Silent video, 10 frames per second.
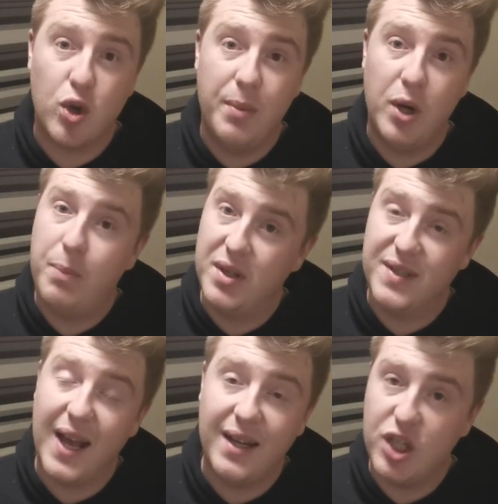coming up on
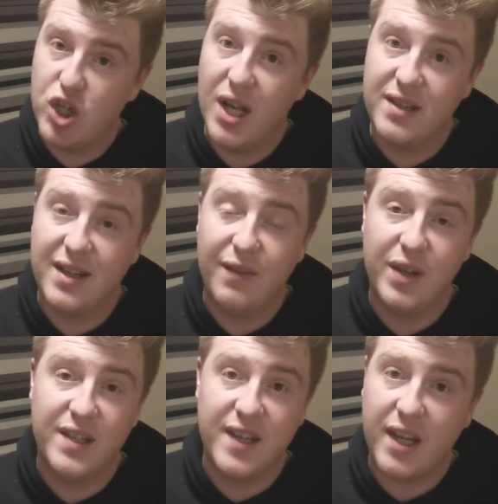Saturday, Charlton
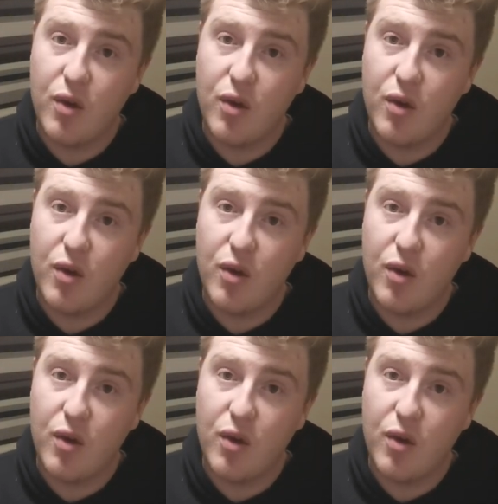Athletic.